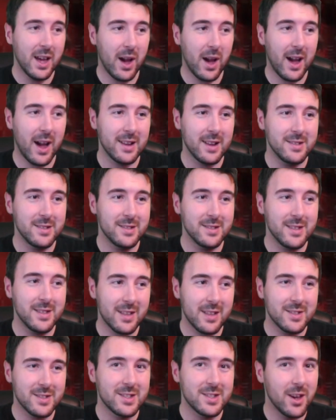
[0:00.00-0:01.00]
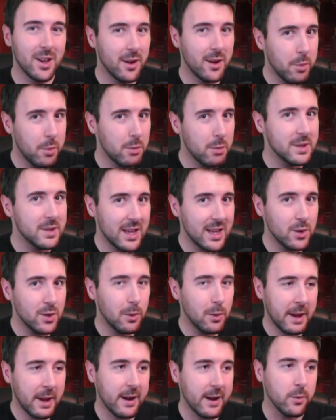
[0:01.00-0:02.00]
and that's going to probably get you
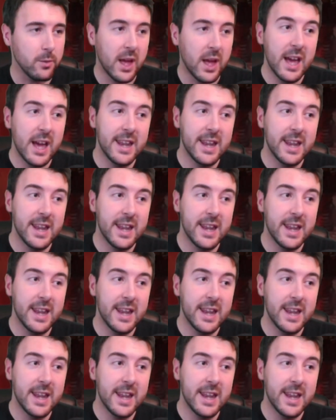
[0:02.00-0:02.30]
a POW.